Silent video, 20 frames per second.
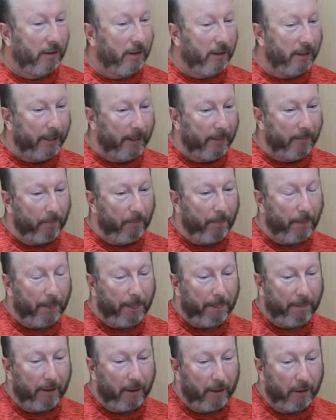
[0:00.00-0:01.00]

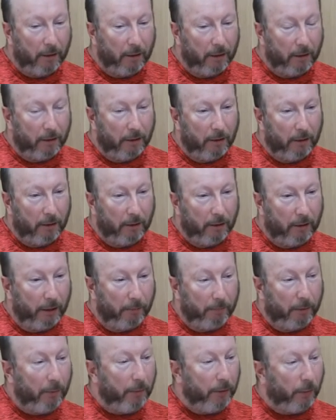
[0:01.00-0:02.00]
They
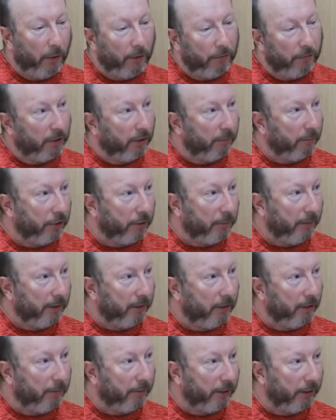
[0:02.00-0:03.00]
probably won't know much about
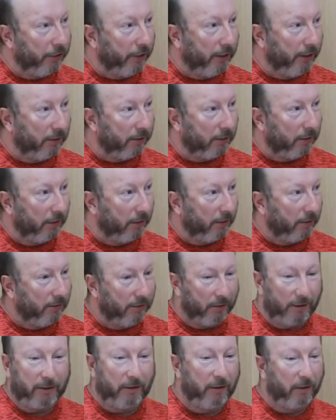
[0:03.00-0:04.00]
the Armenian genocide
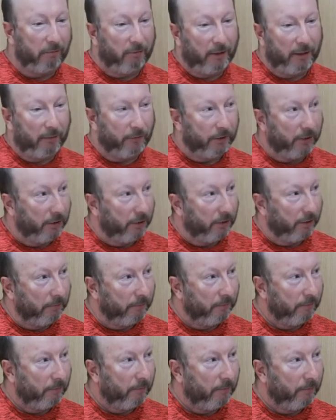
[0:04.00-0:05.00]
because it's not relevant to them.
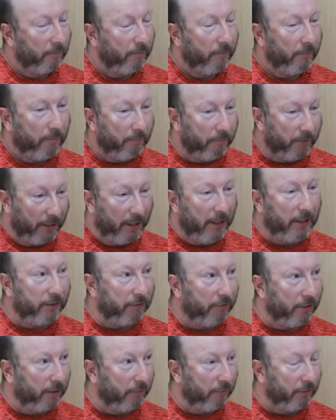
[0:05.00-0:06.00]
But that
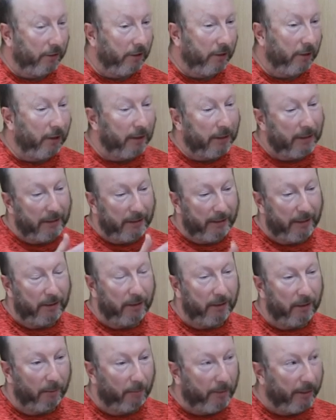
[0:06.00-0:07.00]
is relevant, and they see
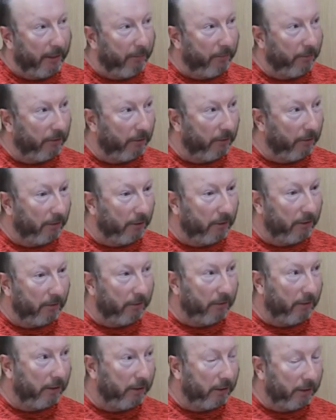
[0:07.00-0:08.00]
it in the paper, and
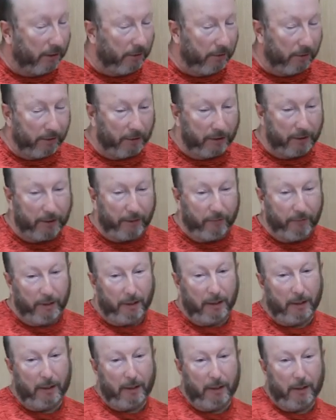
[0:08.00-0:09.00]
they see it on the TV.
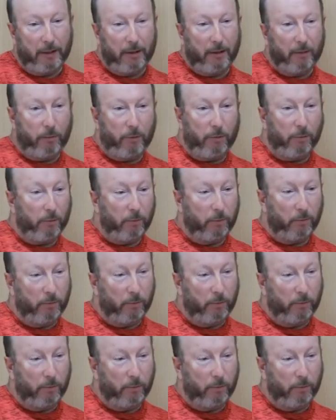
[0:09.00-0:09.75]
Well,